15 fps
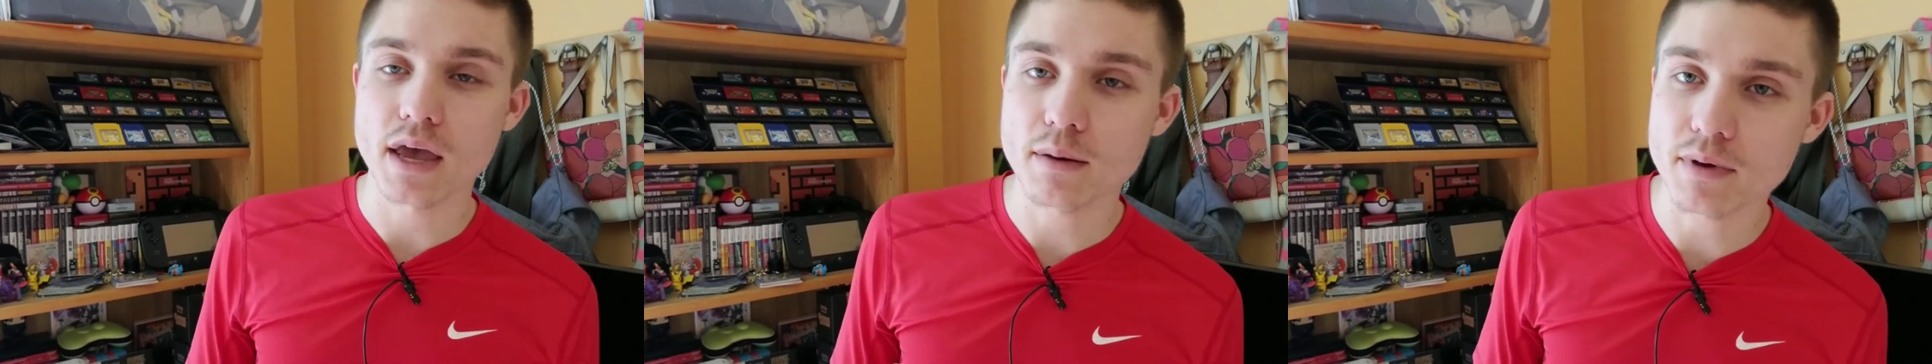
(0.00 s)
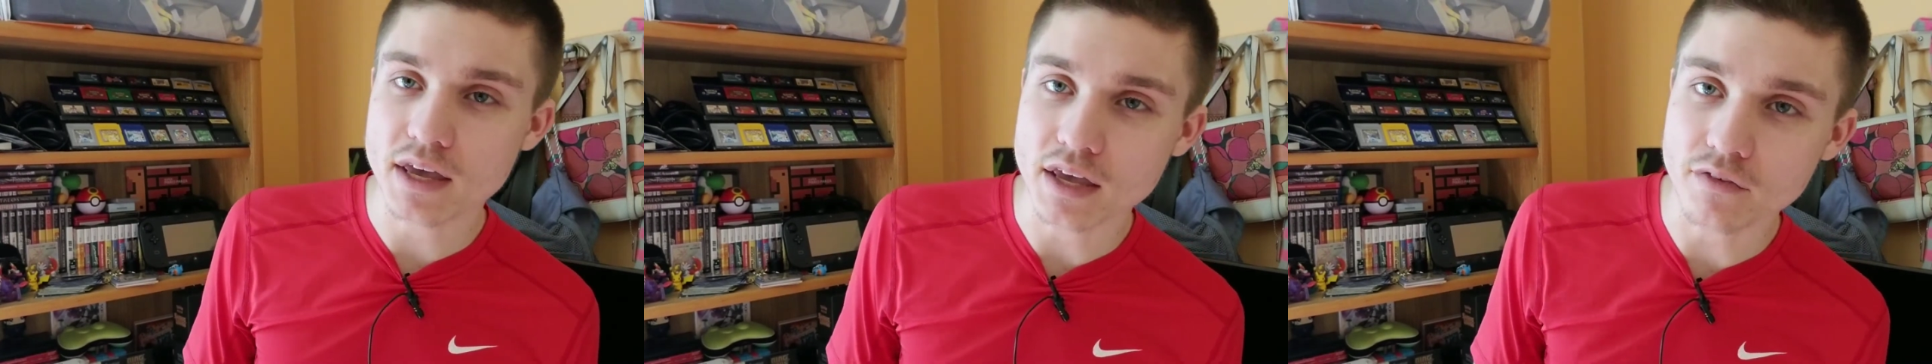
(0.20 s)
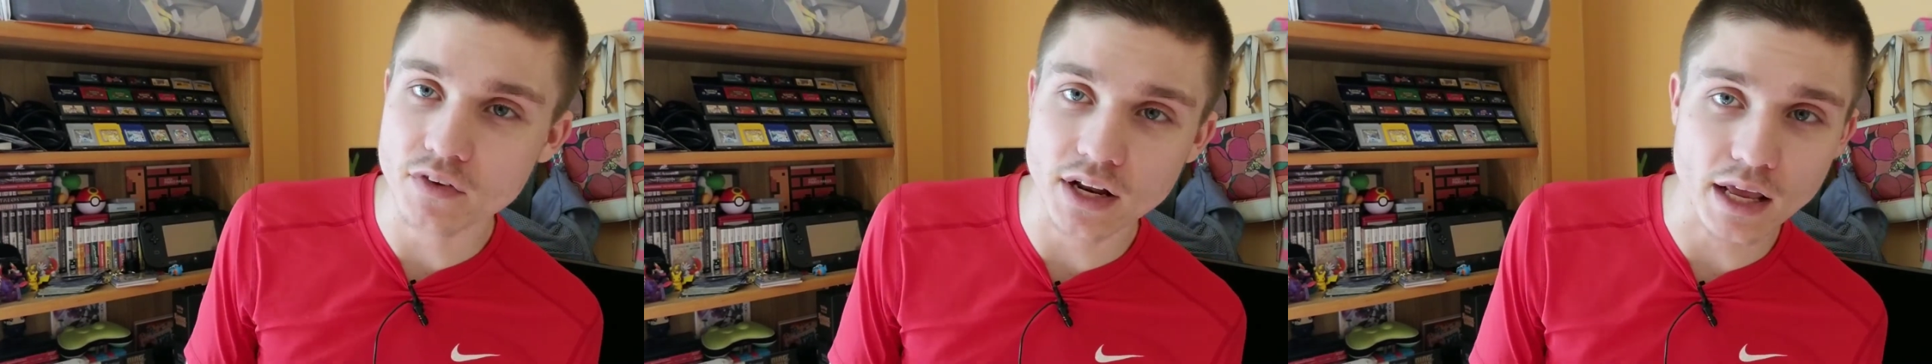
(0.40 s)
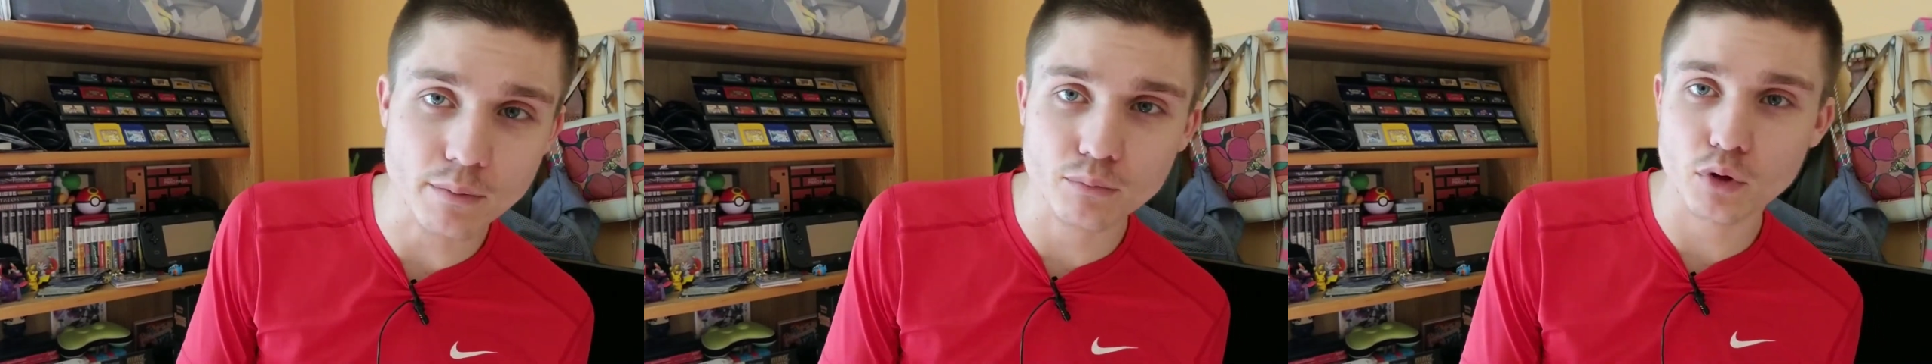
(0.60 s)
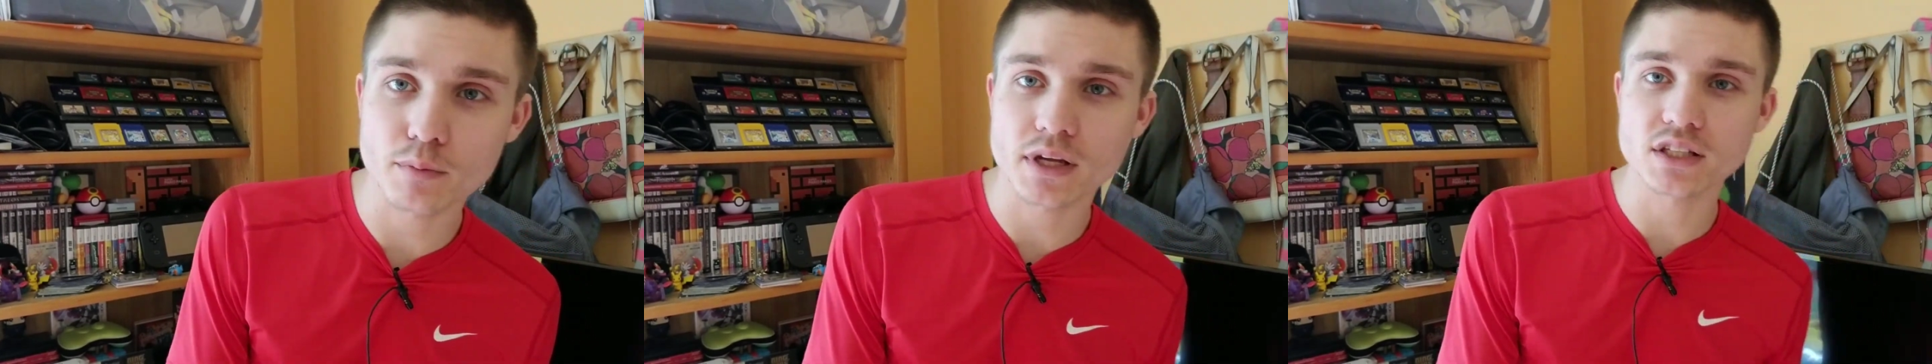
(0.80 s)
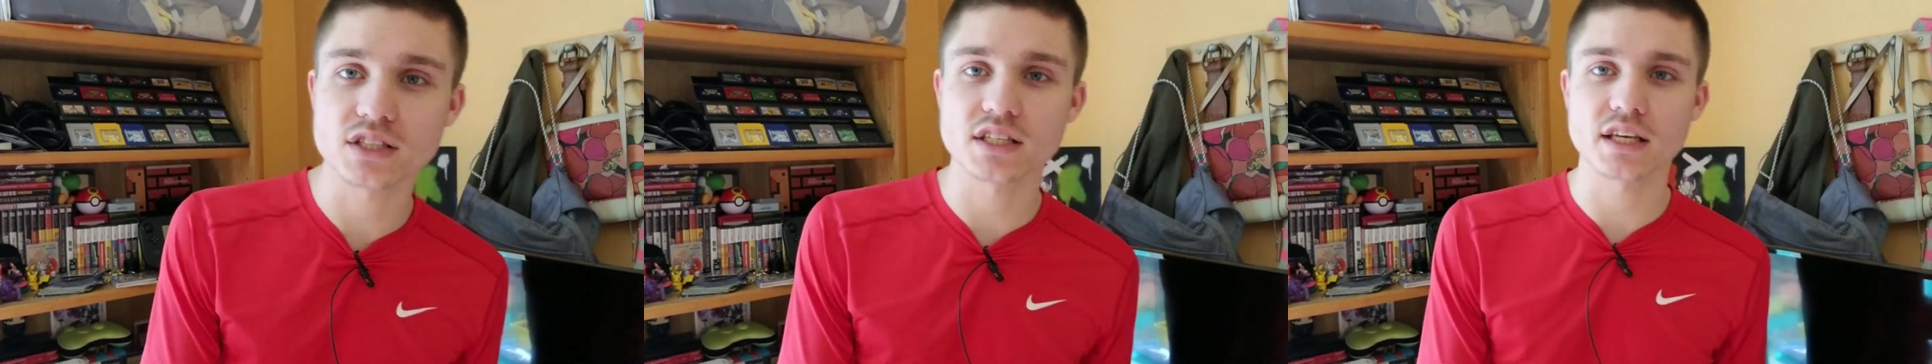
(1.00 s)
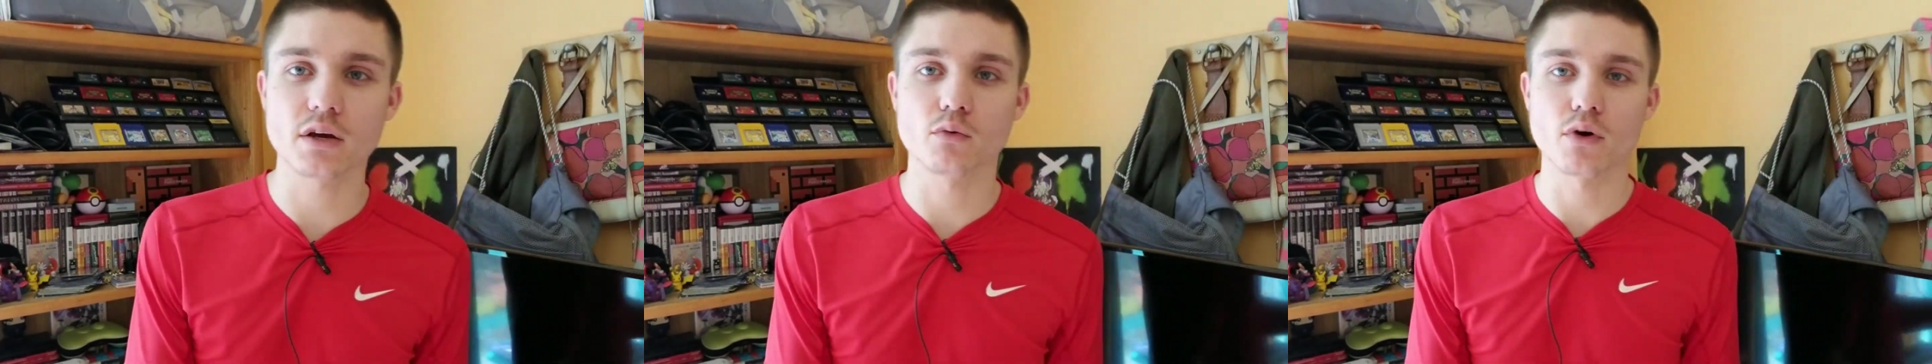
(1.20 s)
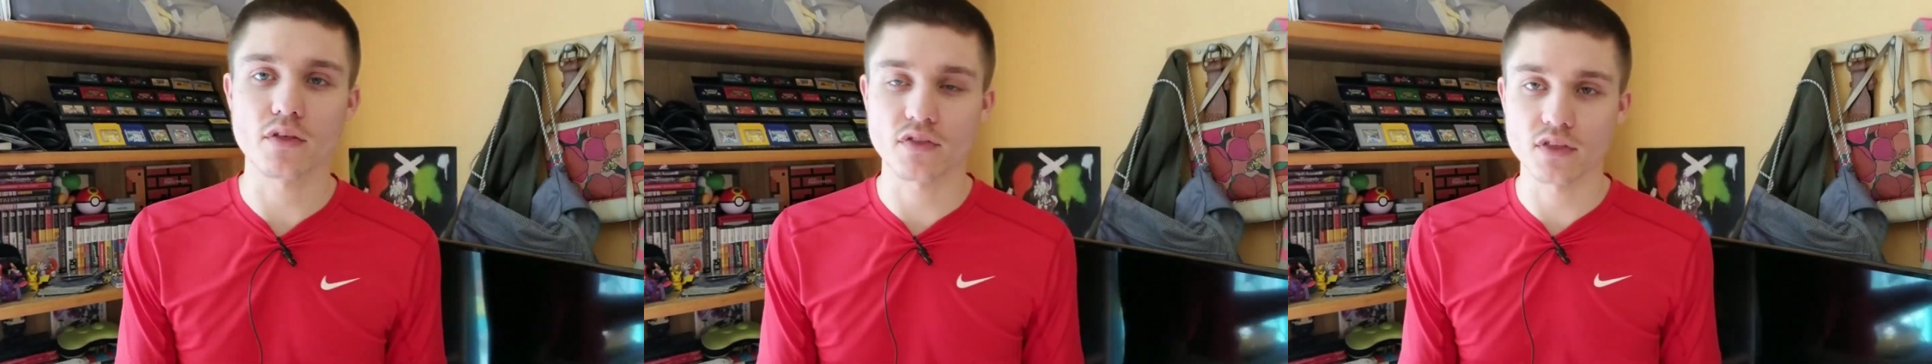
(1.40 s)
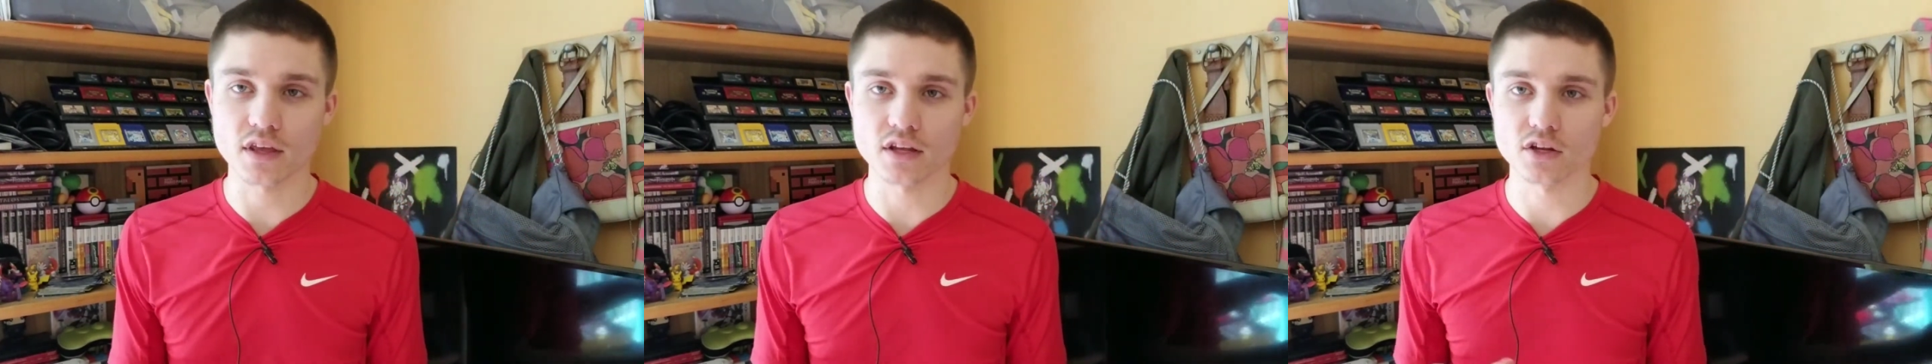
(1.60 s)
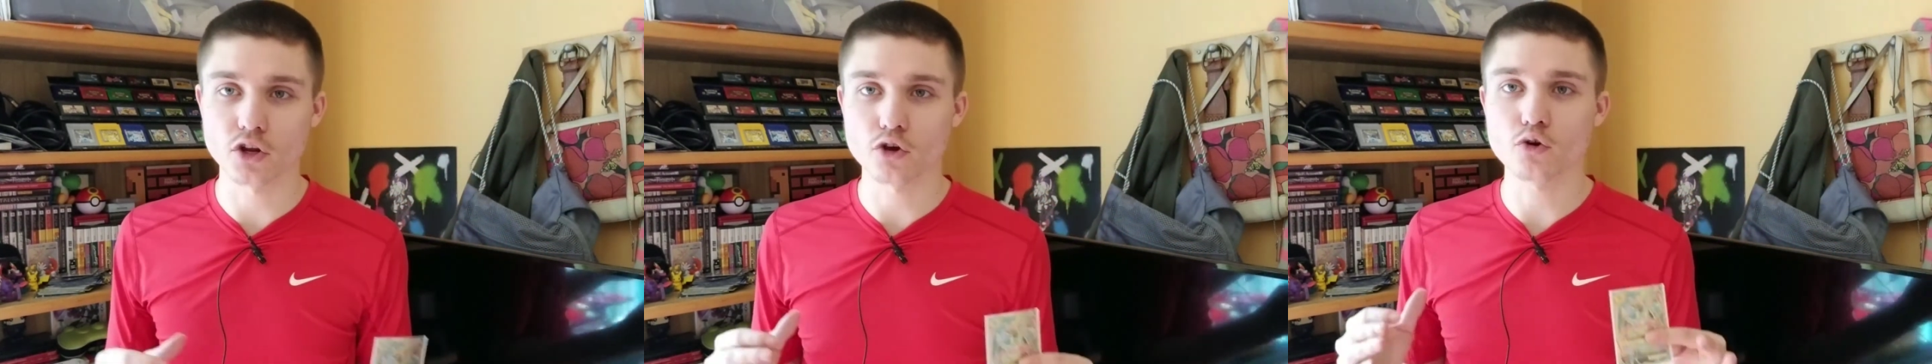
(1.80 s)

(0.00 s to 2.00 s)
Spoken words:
Maybe even implementing it with the